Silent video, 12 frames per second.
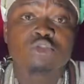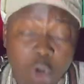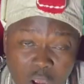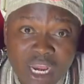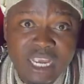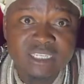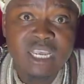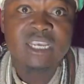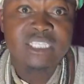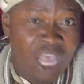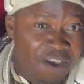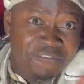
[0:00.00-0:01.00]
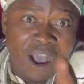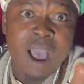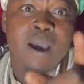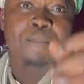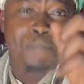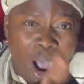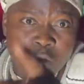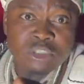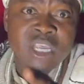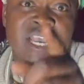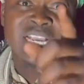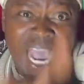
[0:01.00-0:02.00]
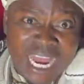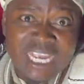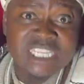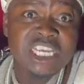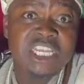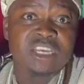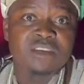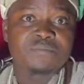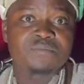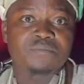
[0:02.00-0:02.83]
dollars, CFA, pounds, Ghana City.